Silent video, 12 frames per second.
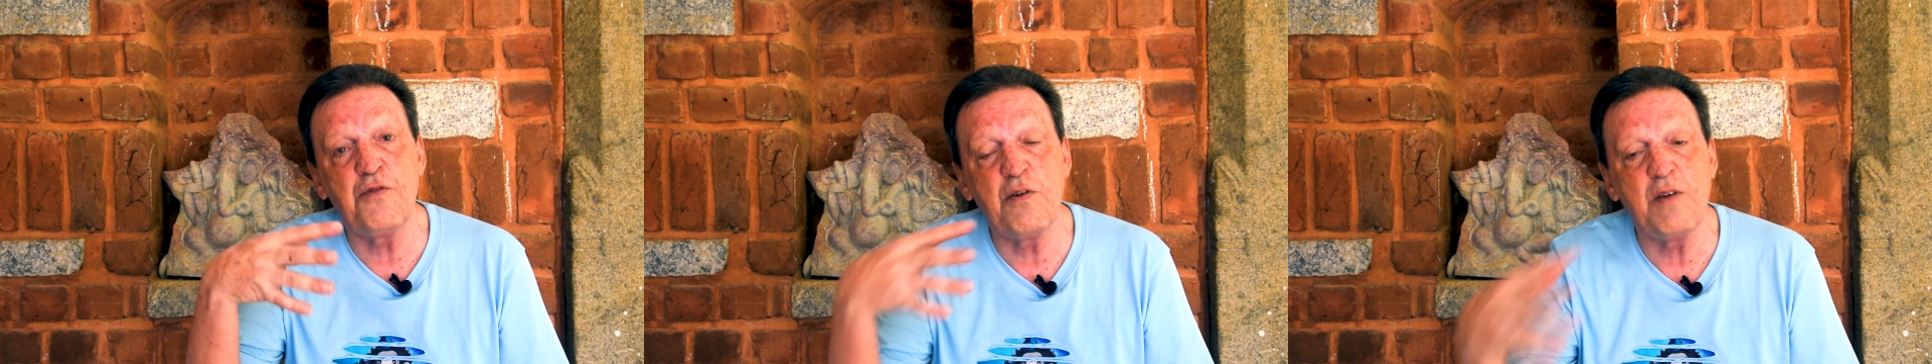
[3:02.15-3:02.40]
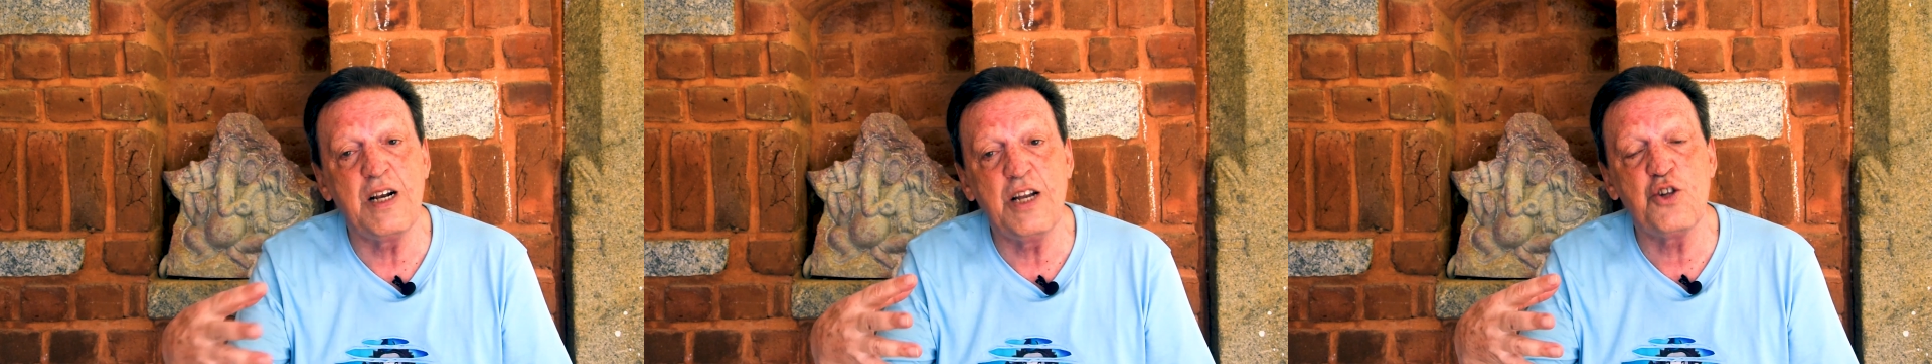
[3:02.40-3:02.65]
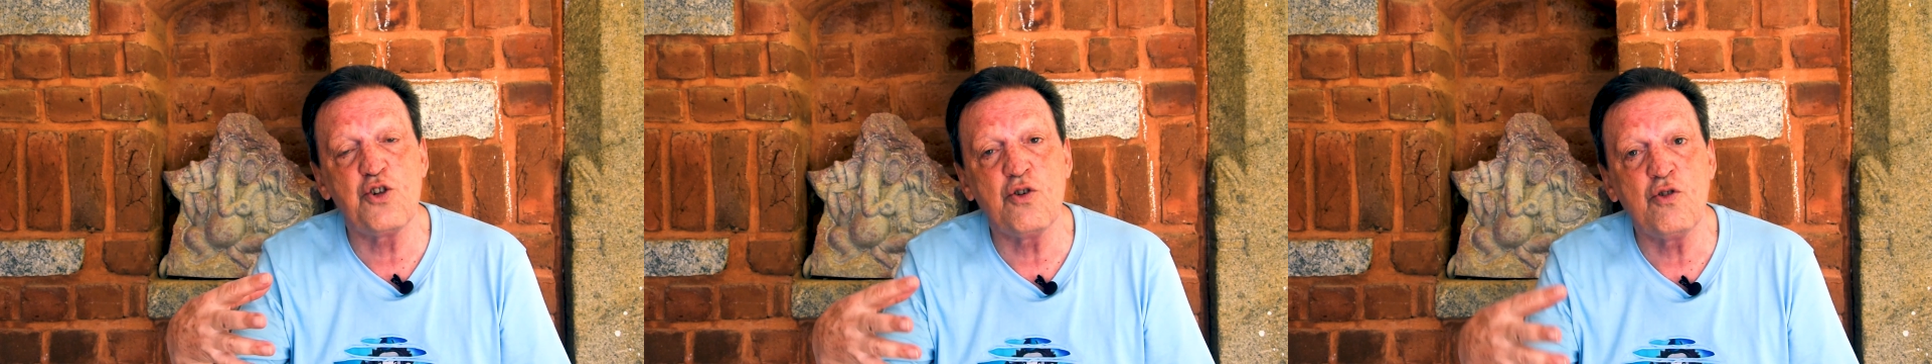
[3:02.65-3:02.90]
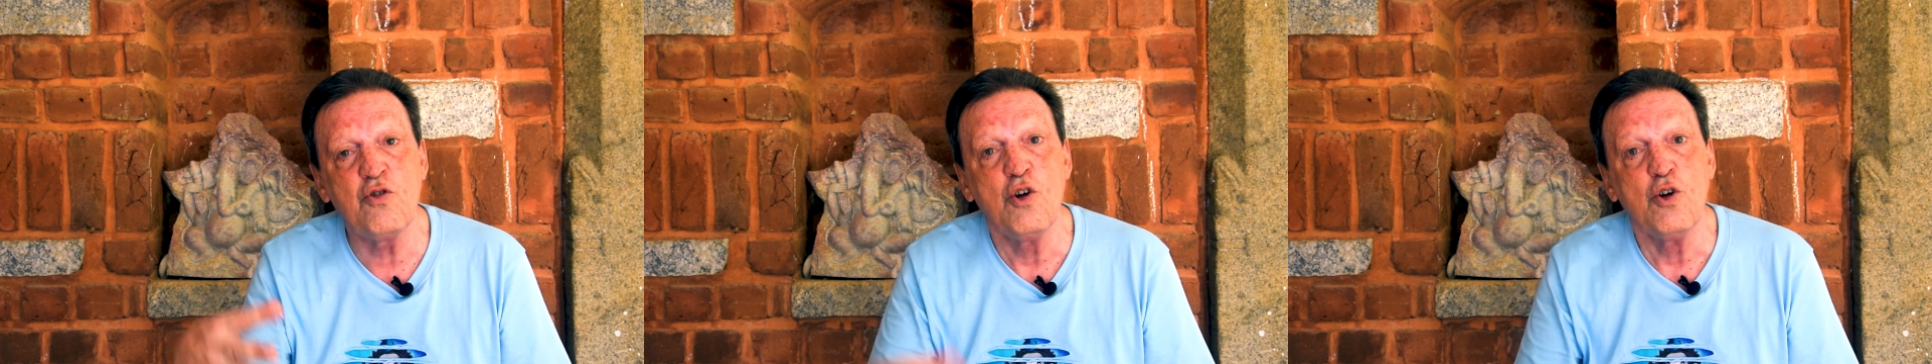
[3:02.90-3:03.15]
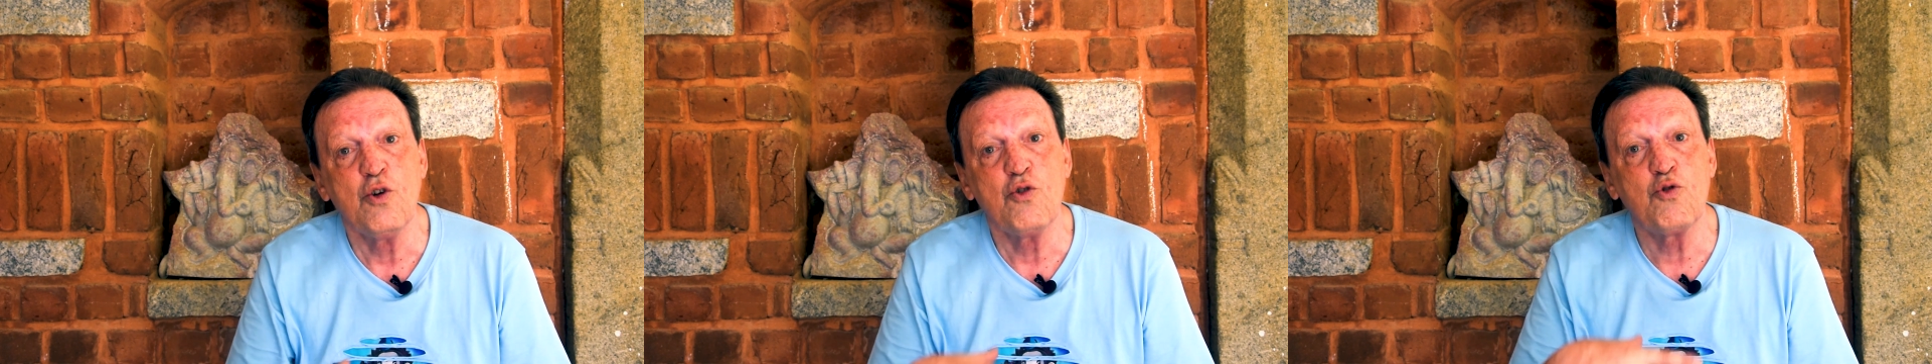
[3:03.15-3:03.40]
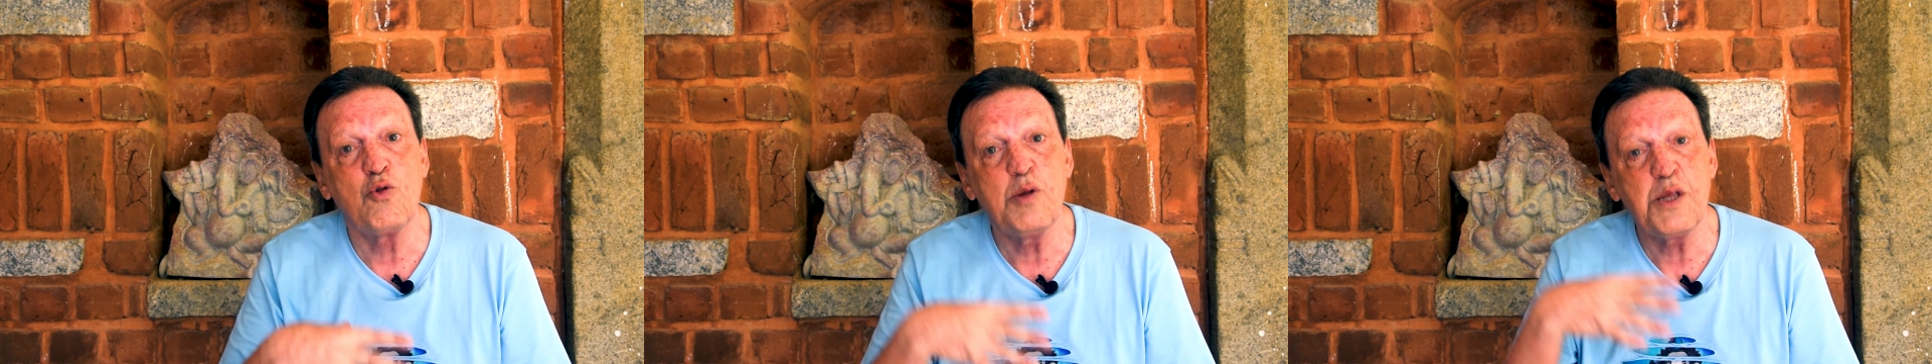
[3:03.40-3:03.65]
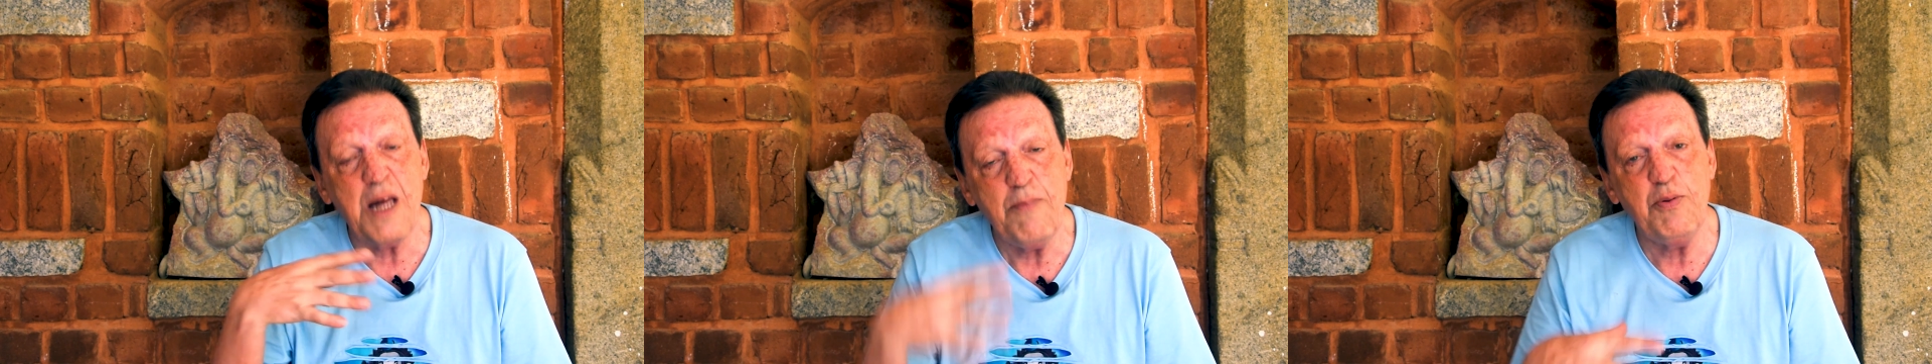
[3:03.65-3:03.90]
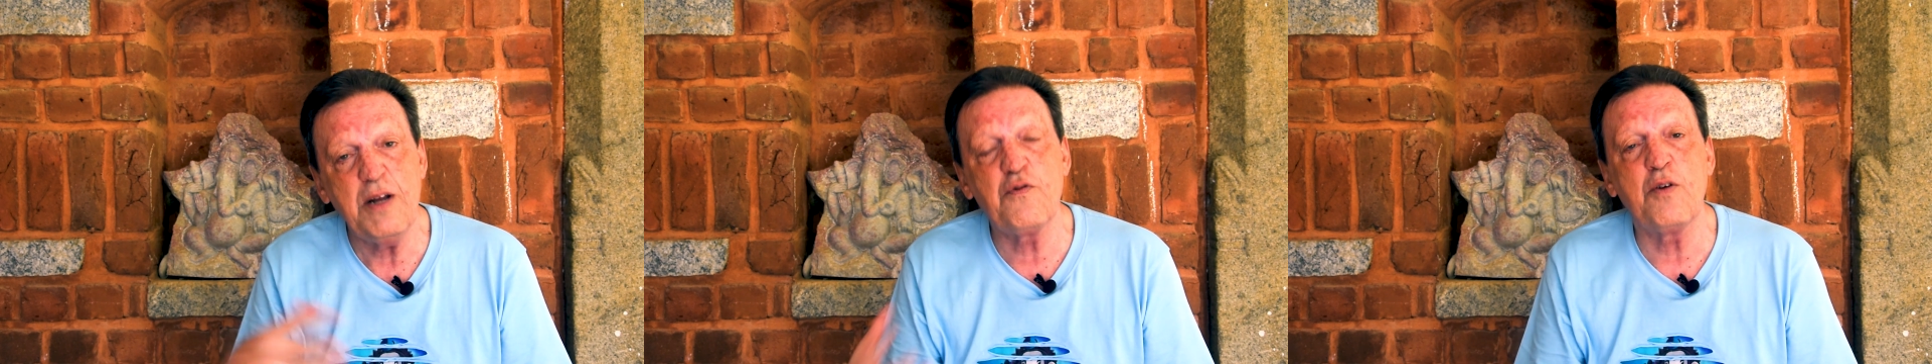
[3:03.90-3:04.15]
the religion, to
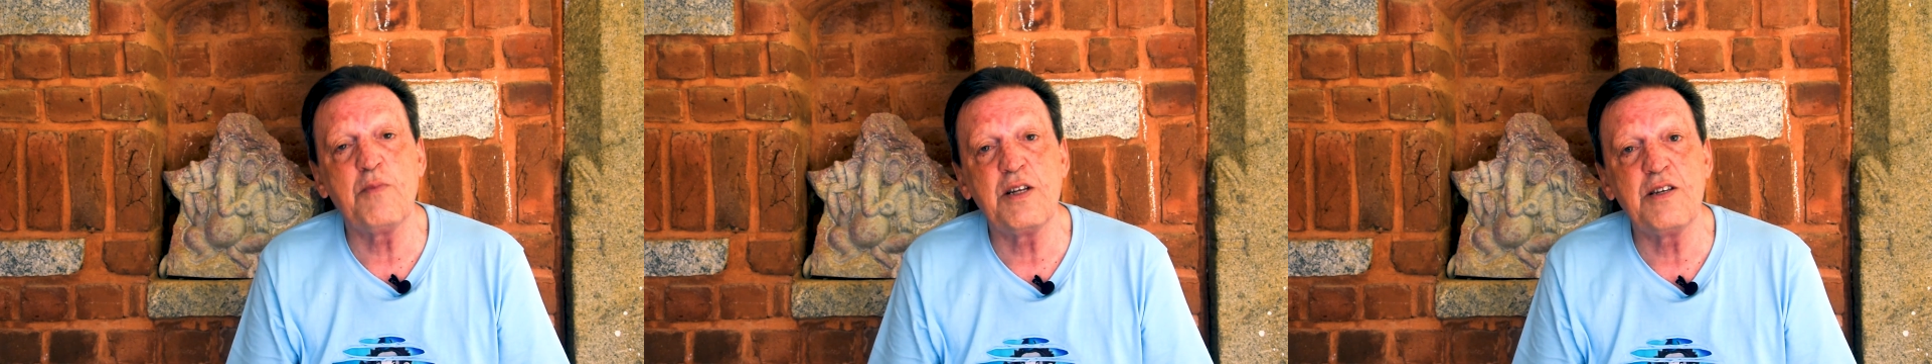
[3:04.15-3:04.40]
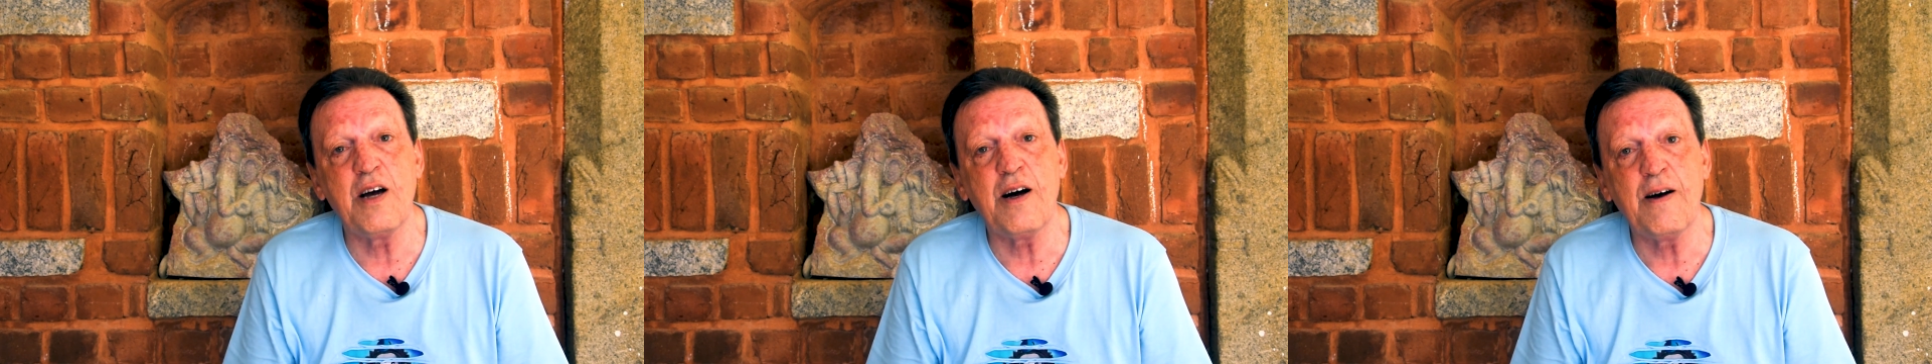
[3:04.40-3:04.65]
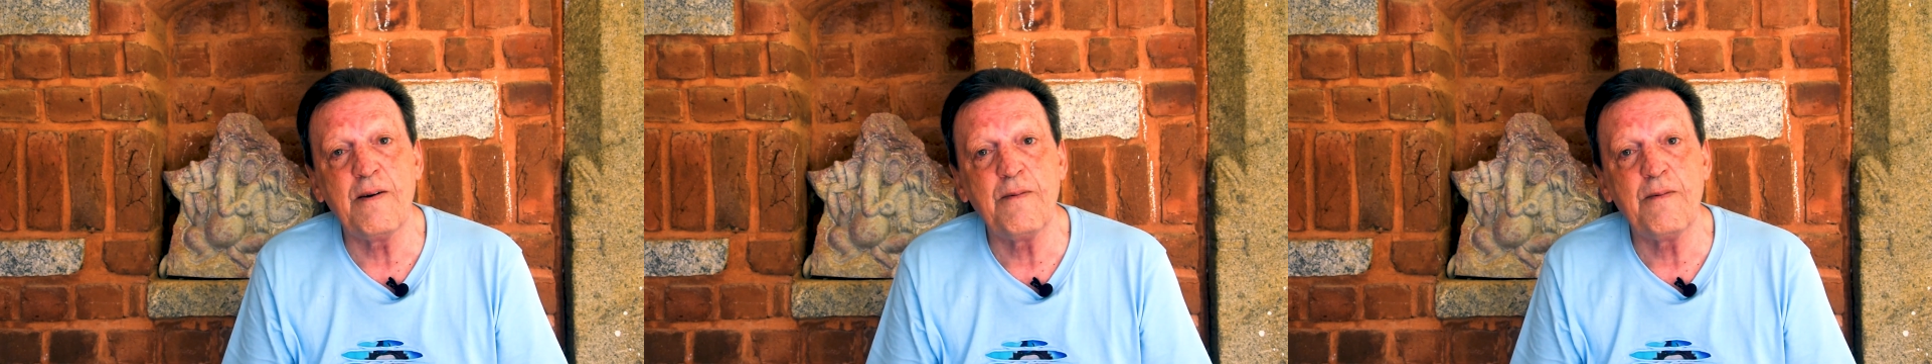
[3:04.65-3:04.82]
separate from India?